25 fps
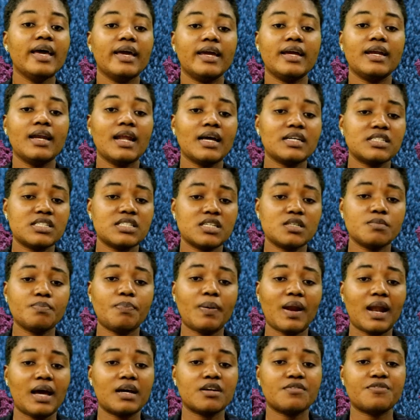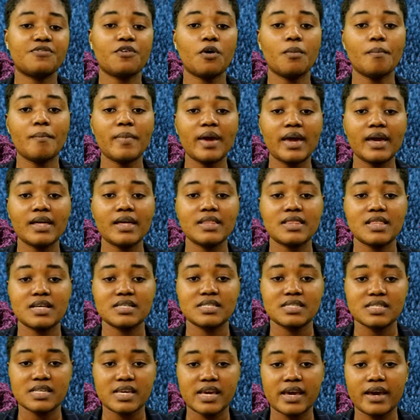Election planned for May
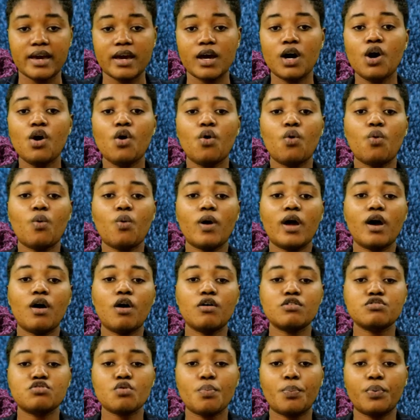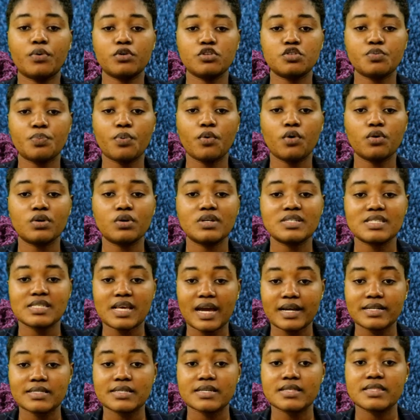this year were also postponed,
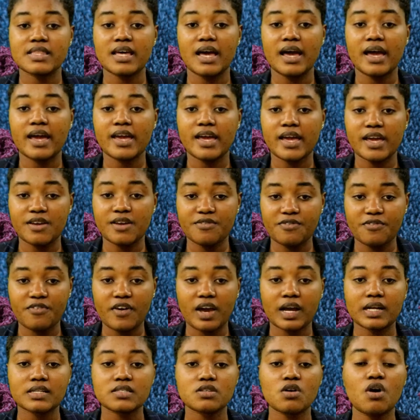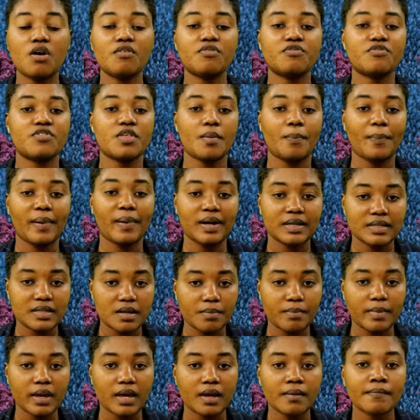citing the effect of the
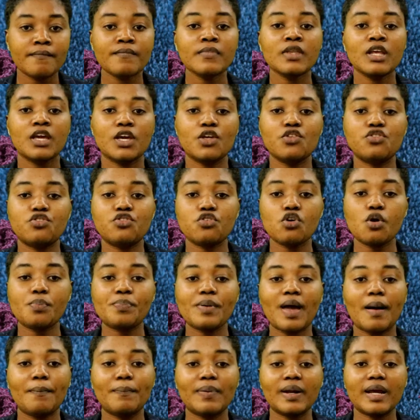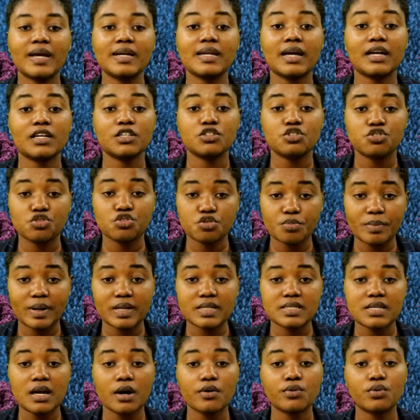pandemic. Ethiopia played an
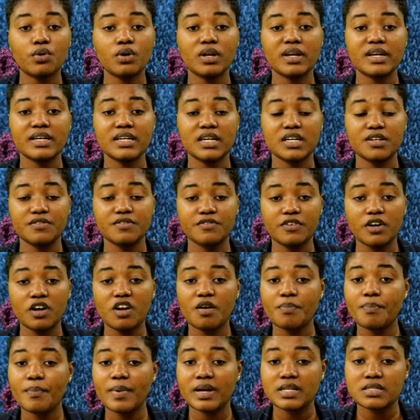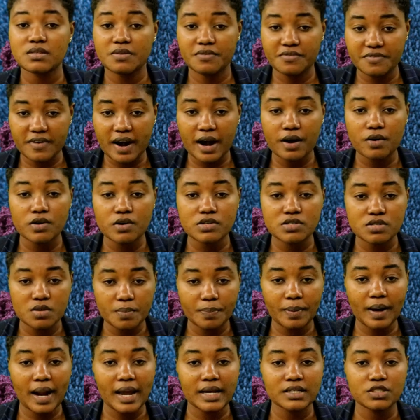instrumental role in the development of virus
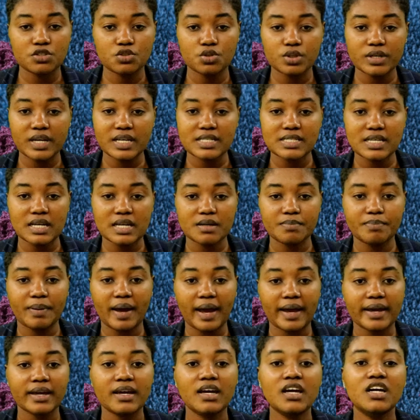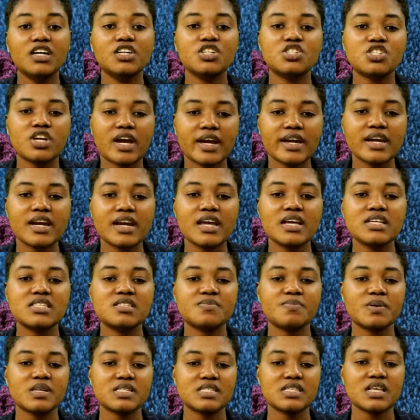supplies donated by
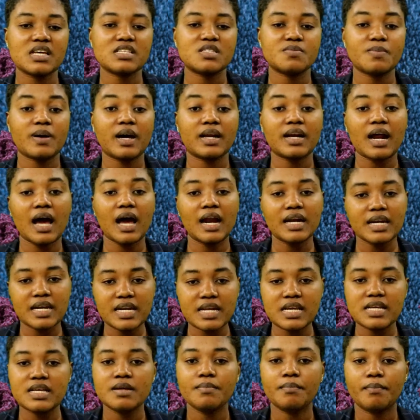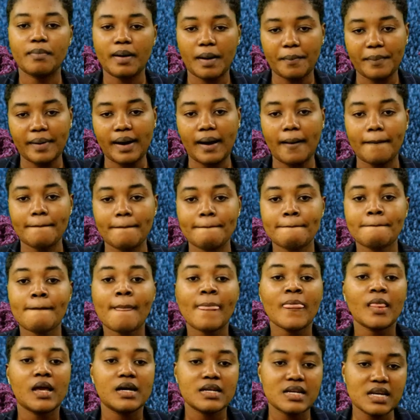Chinese businessman Ali Baba.
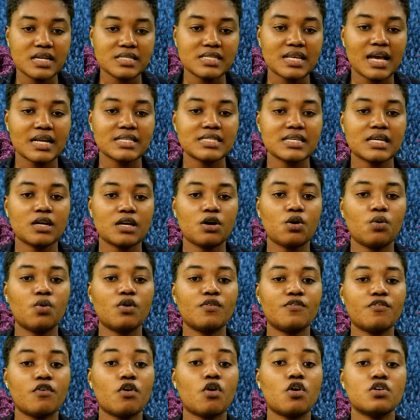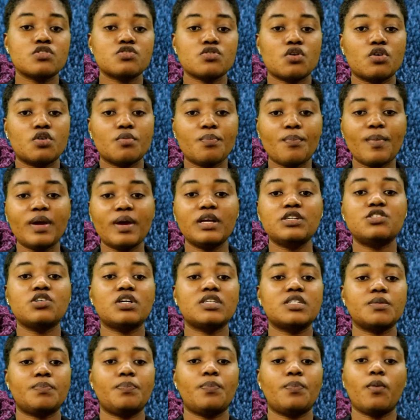This article will focus on
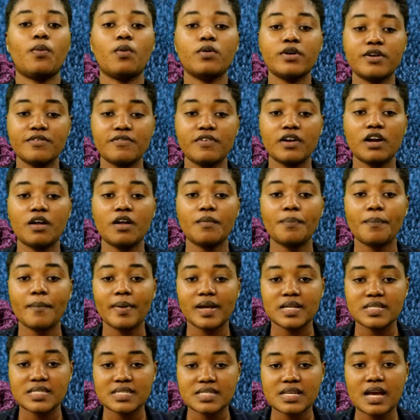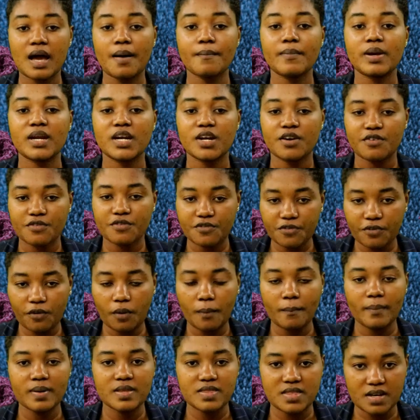major developments coming
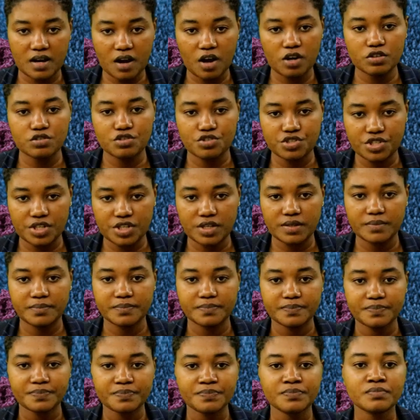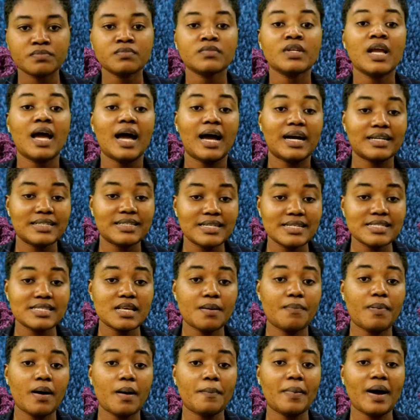from the country. Addis
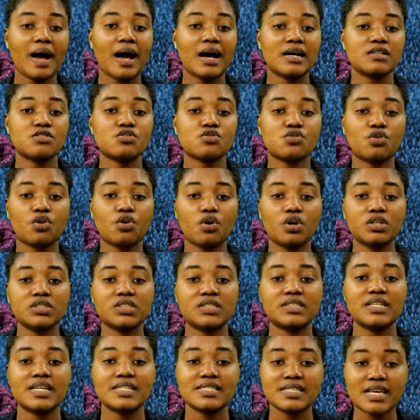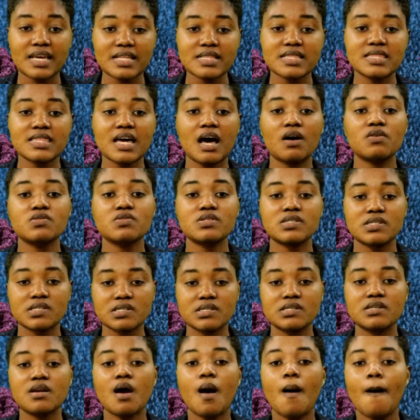Ababa has crossed the
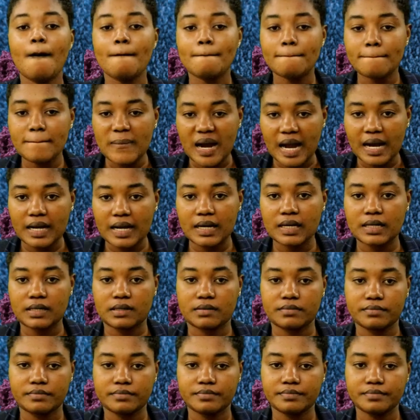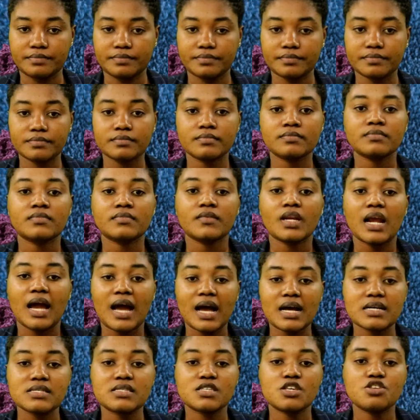10,000 mark
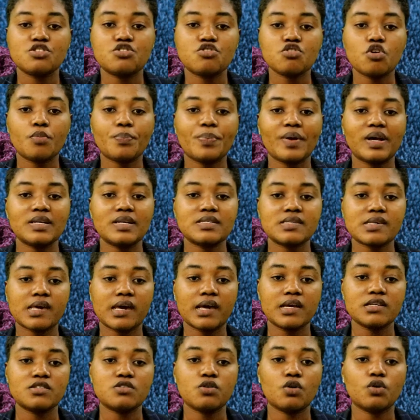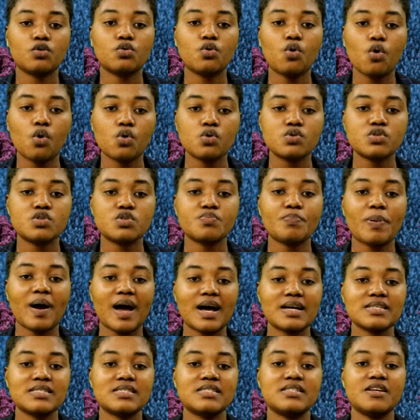as Ethiopia's caseload goes
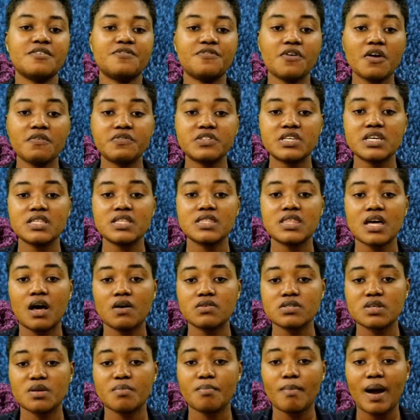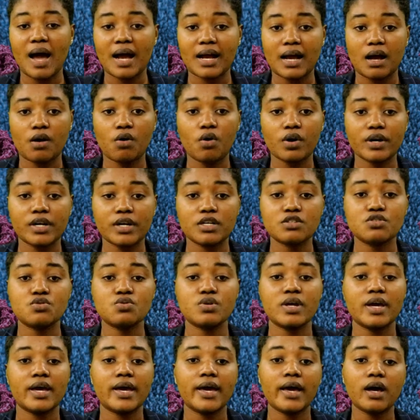past the 15,000 mark according to
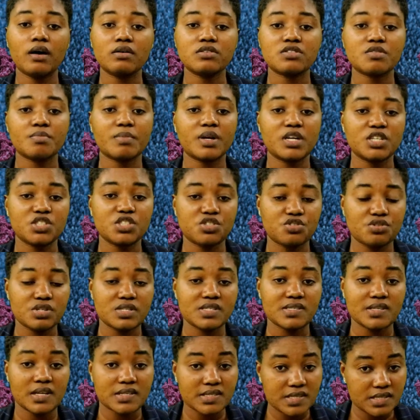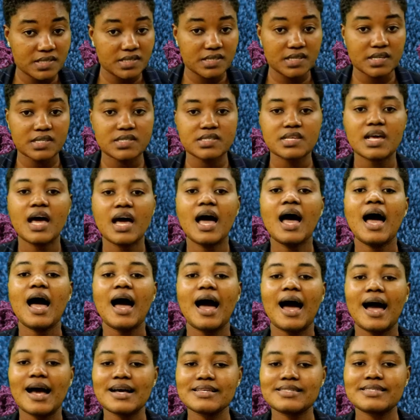the Health Ministry statistics
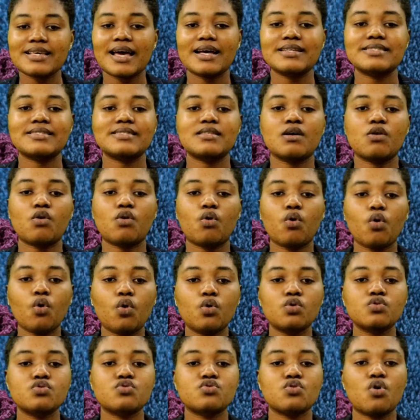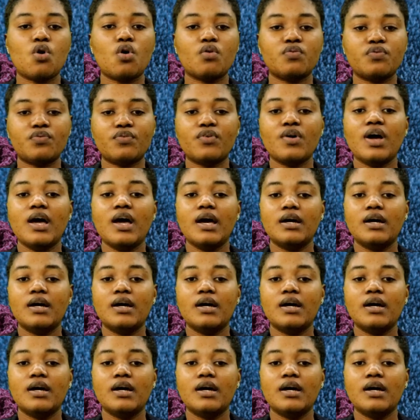as at the close of